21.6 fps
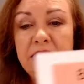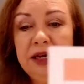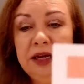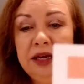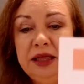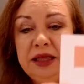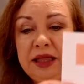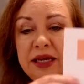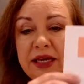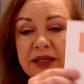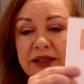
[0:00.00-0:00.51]

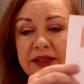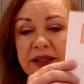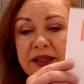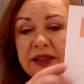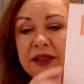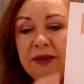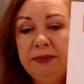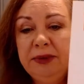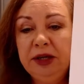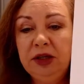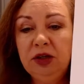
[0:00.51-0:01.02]
This is
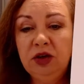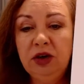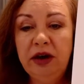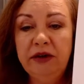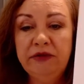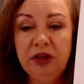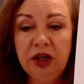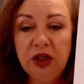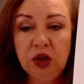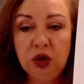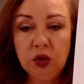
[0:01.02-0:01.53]
a picture of
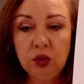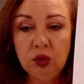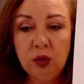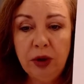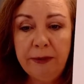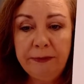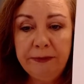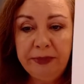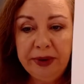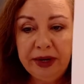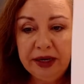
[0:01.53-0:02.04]
the
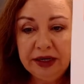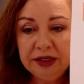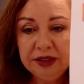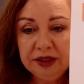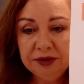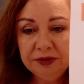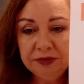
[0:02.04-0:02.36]
trumpet.